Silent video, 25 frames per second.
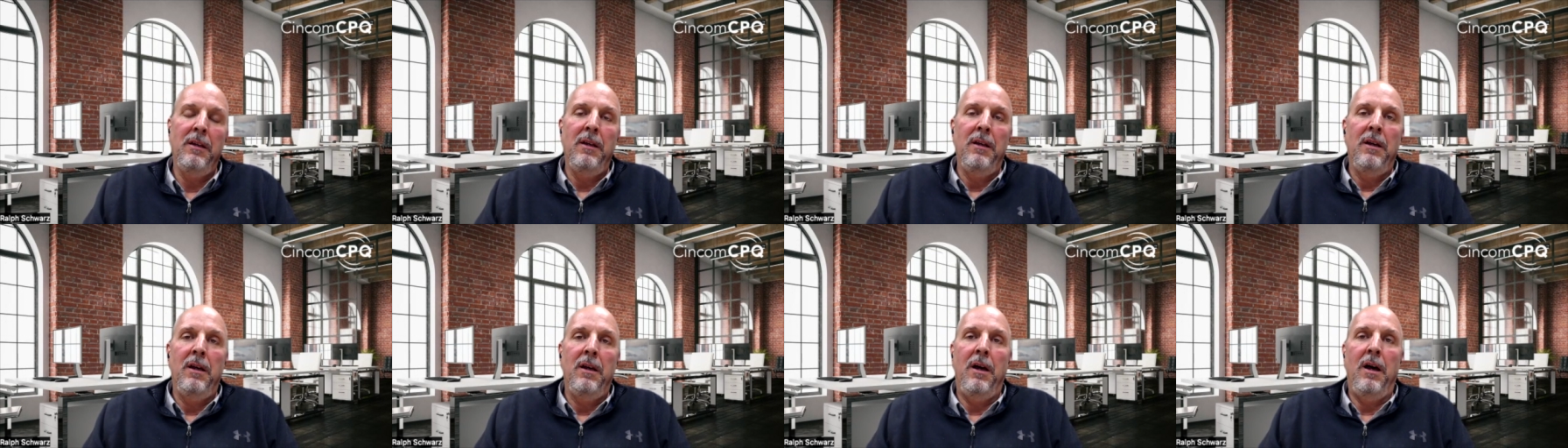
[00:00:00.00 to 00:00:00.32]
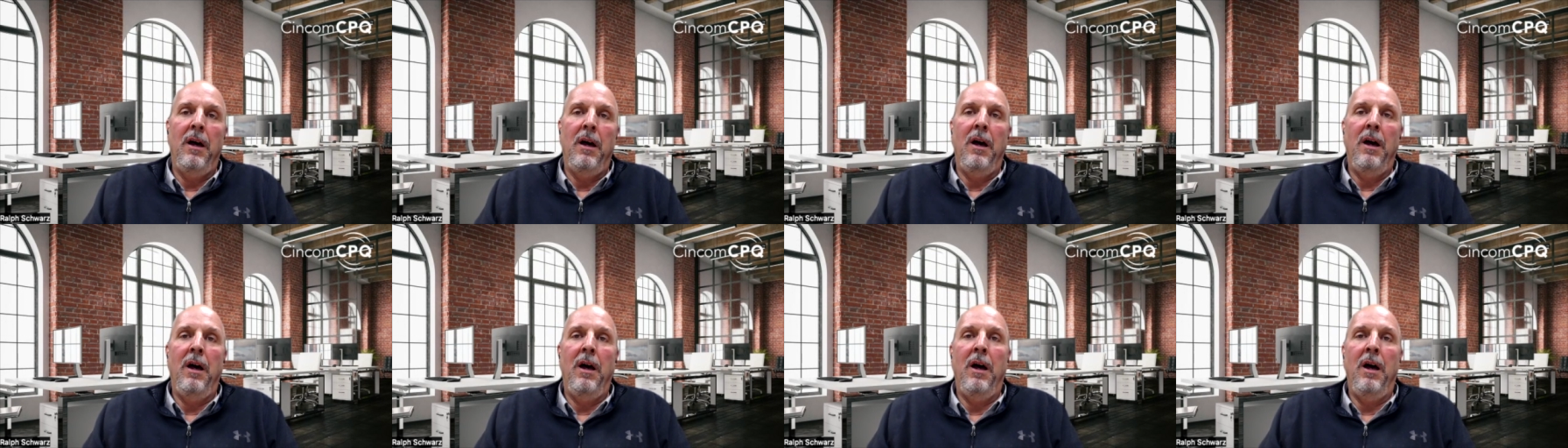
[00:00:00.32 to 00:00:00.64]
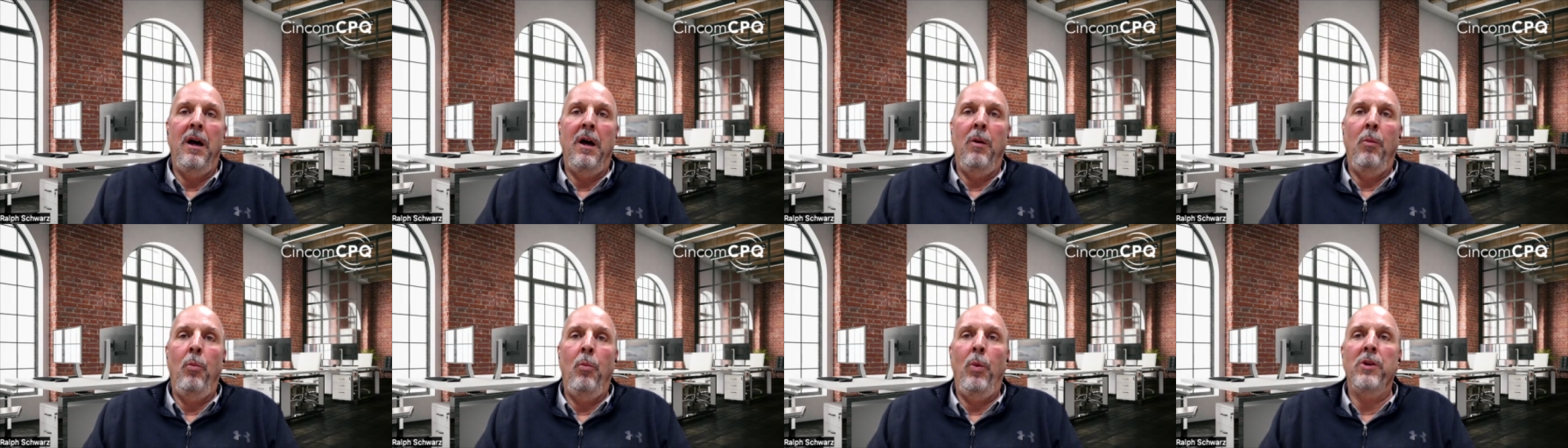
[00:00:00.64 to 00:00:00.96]

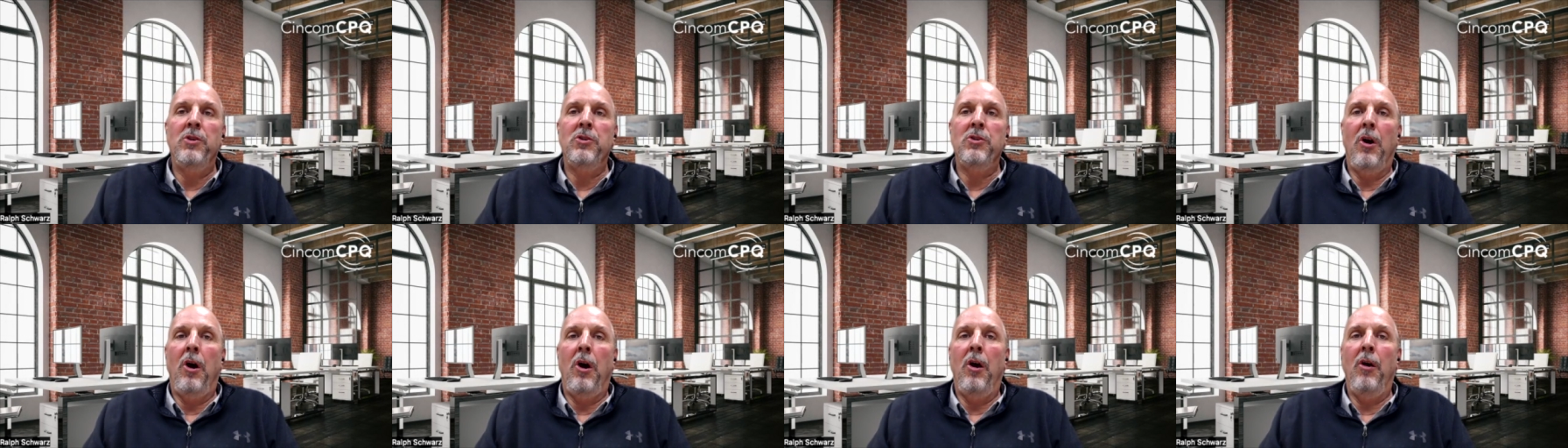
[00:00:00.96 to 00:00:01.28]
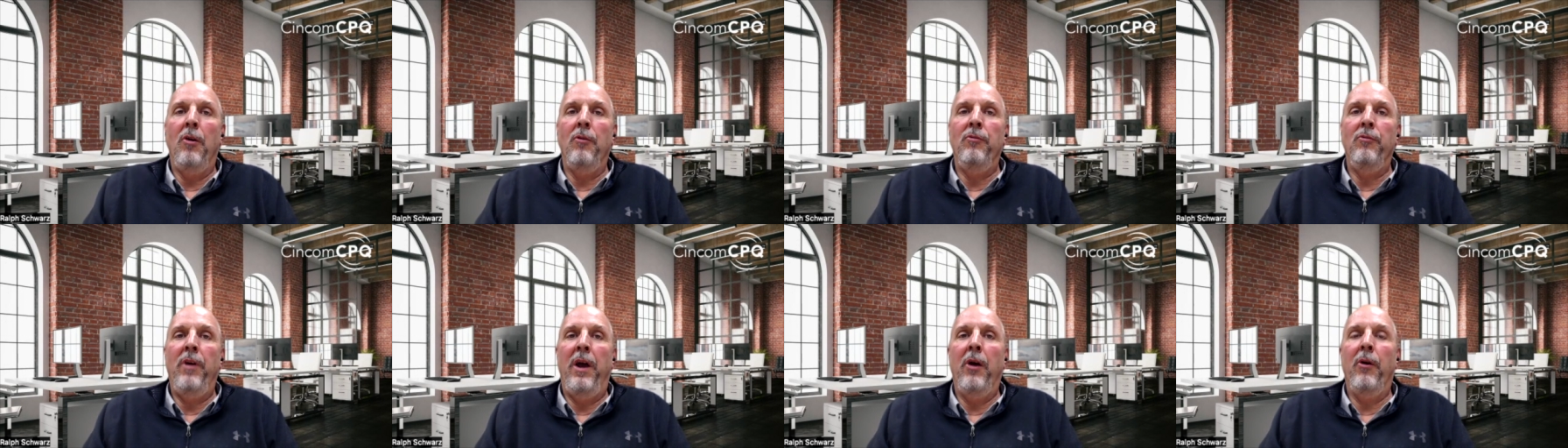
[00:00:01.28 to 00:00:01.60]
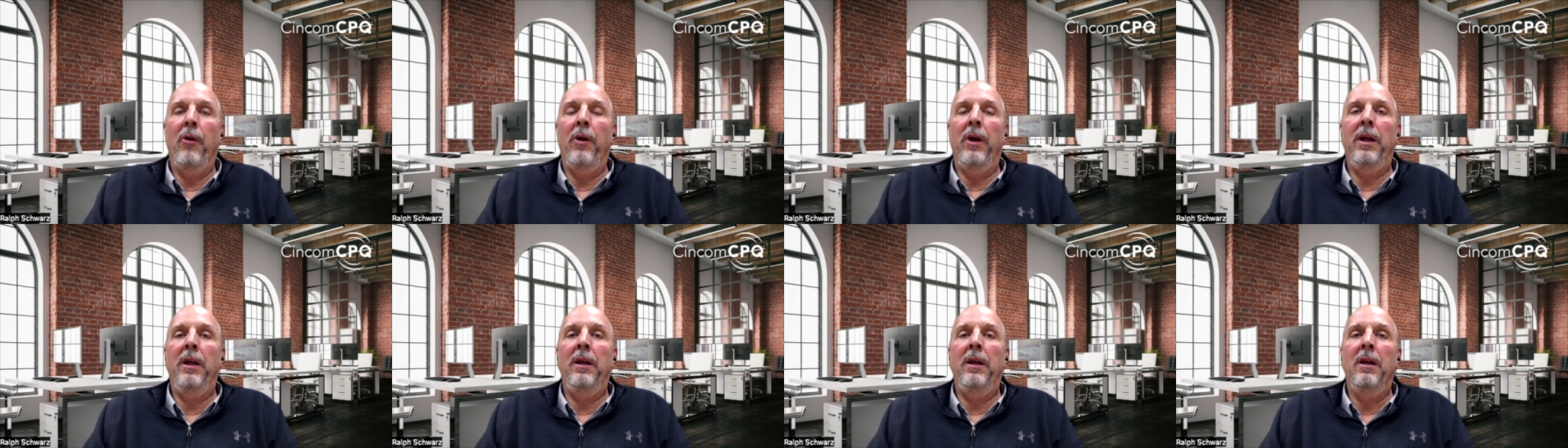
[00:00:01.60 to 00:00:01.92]
um, which are
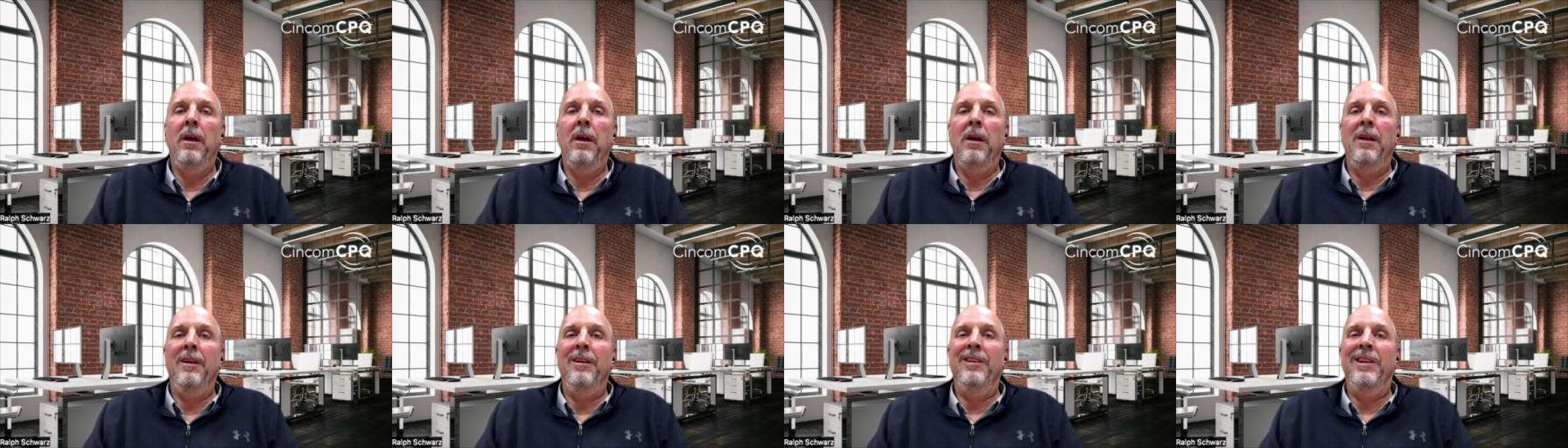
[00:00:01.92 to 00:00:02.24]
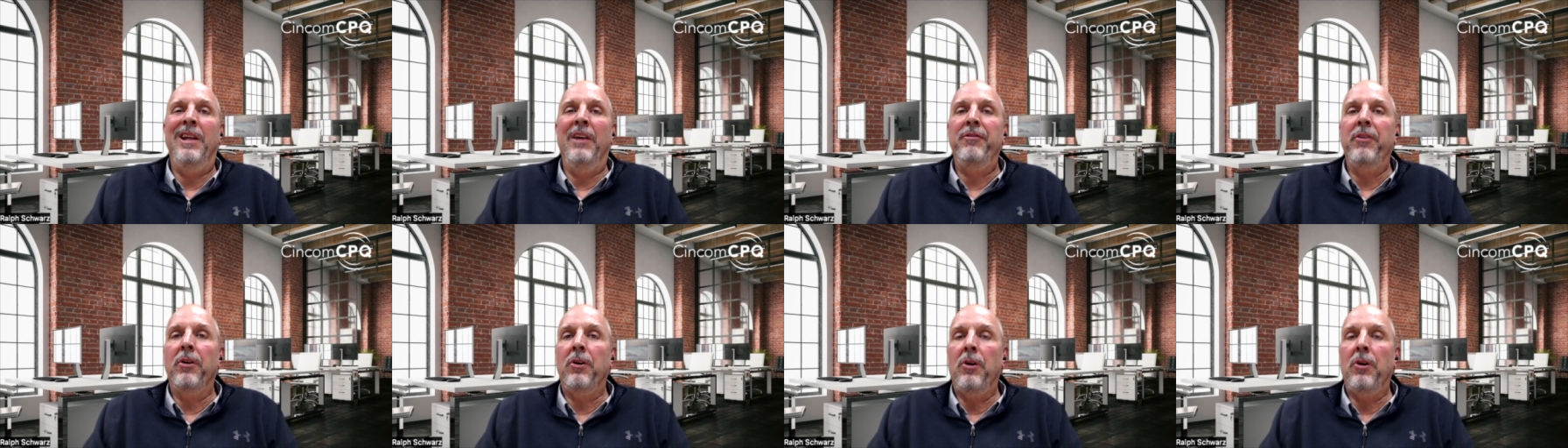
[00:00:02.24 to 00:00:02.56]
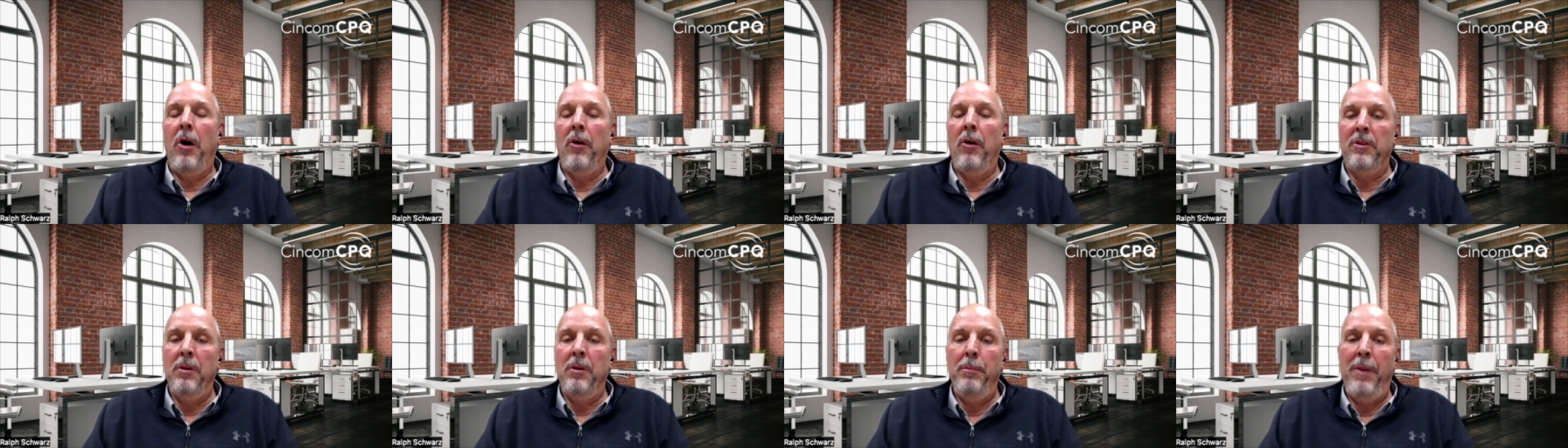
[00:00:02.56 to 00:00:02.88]
very
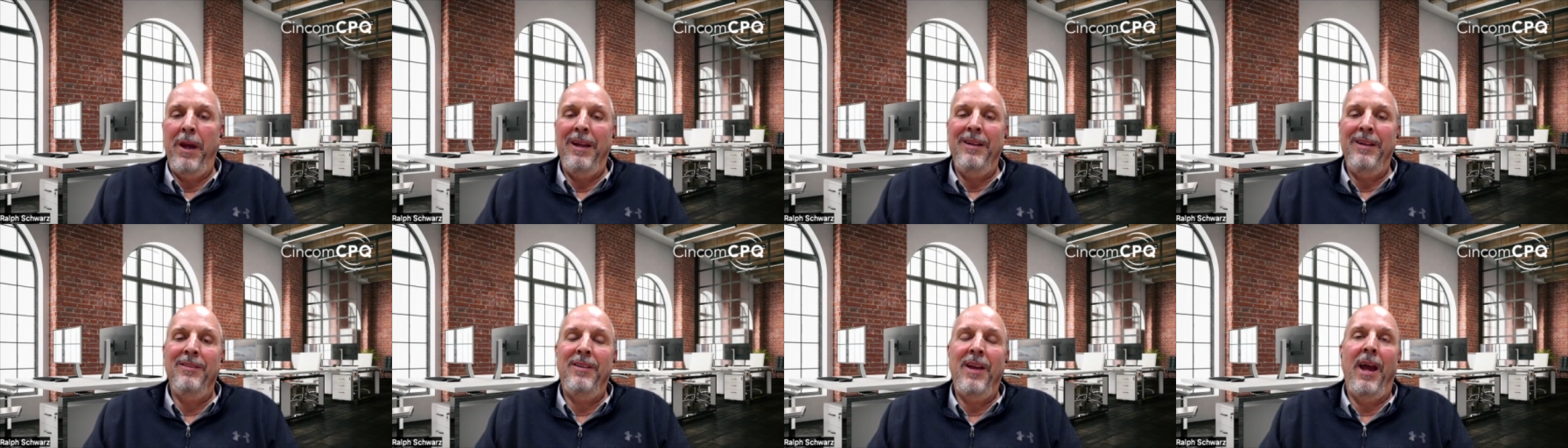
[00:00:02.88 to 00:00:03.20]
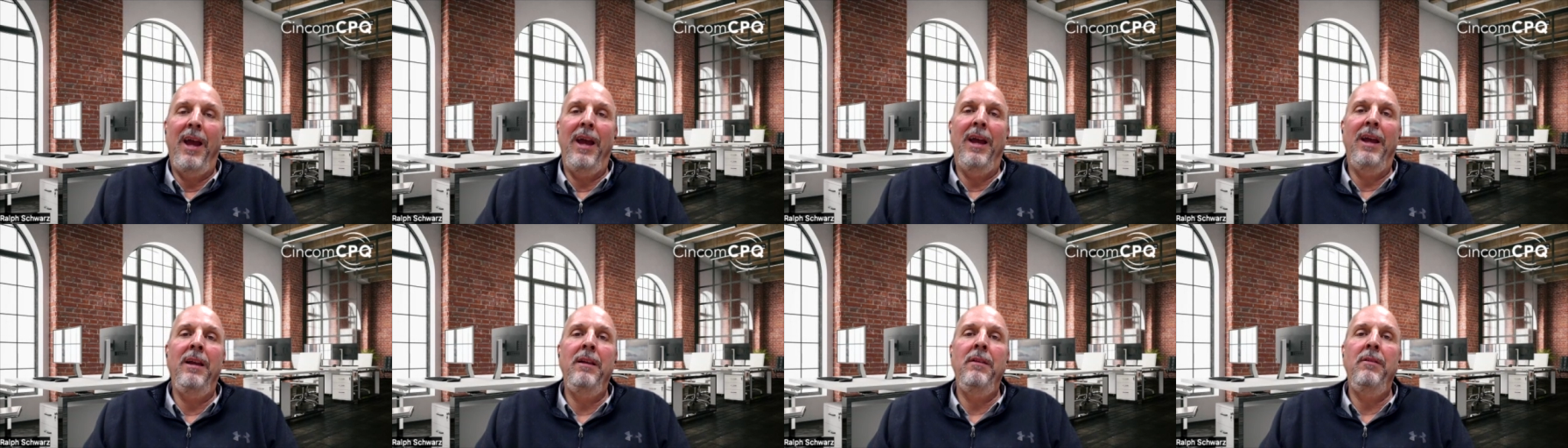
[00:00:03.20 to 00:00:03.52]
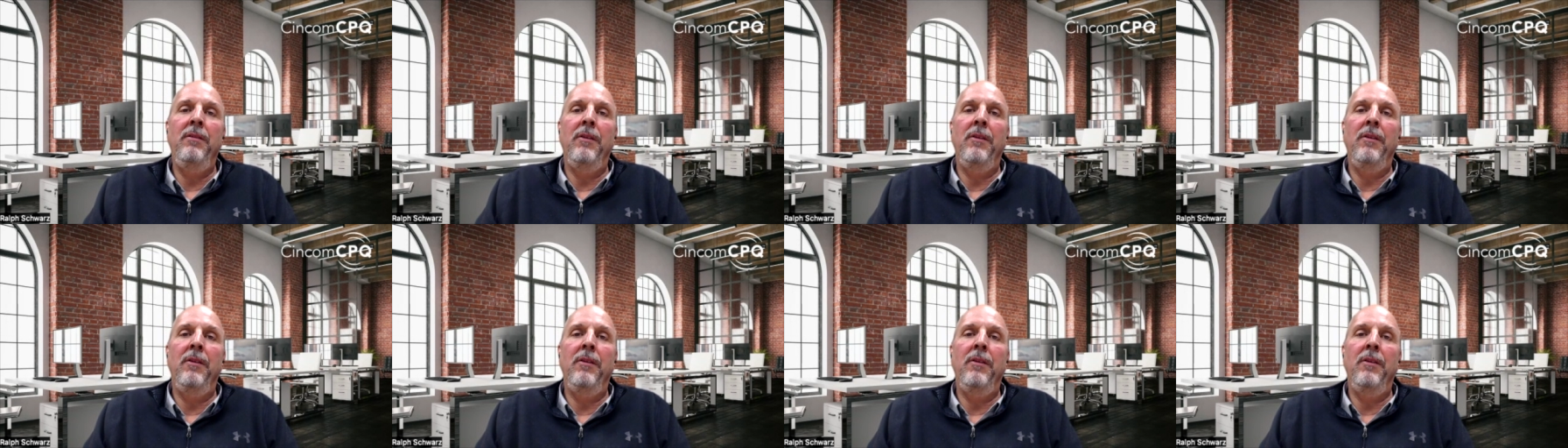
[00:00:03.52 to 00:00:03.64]
difficult to maintain.